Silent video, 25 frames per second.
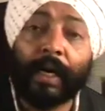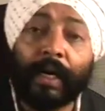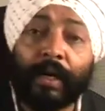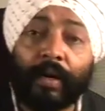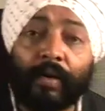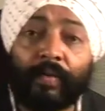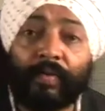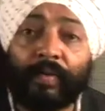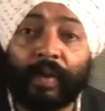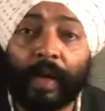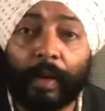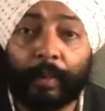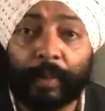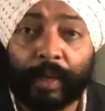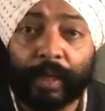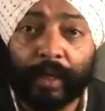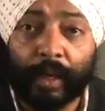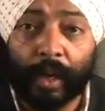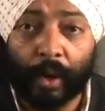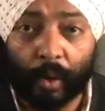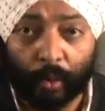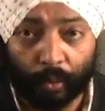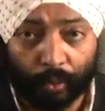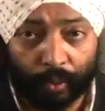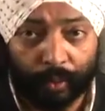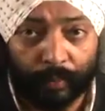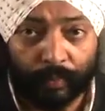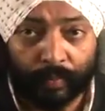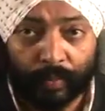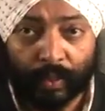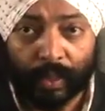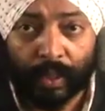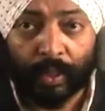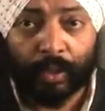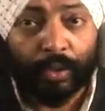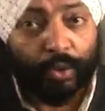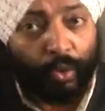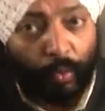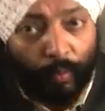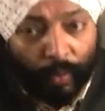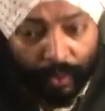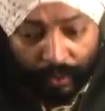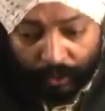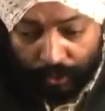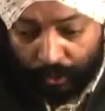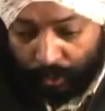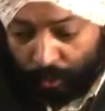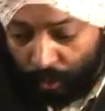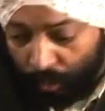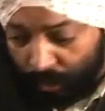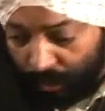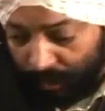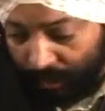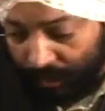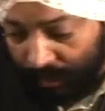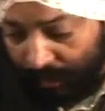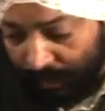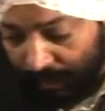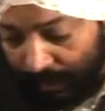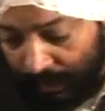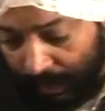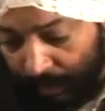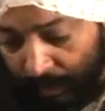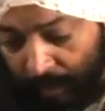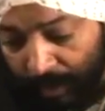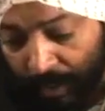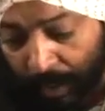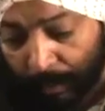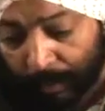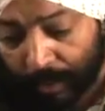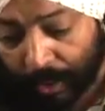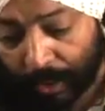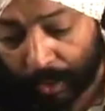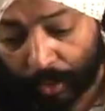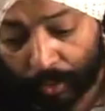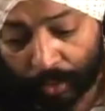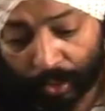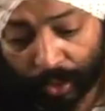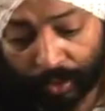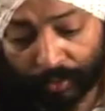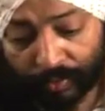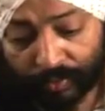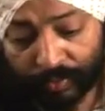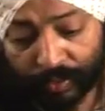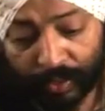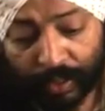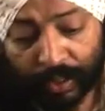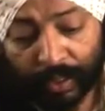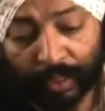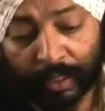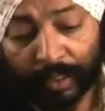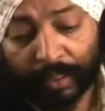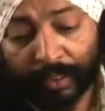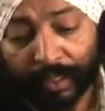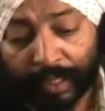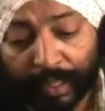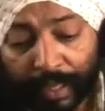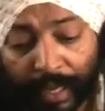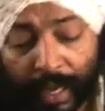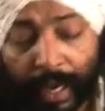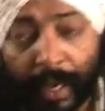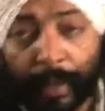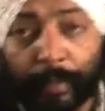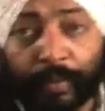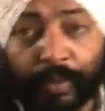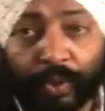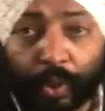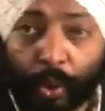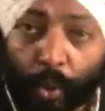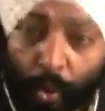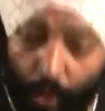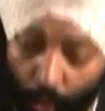kind of coming out. So once you notice the steam coming out of the gaps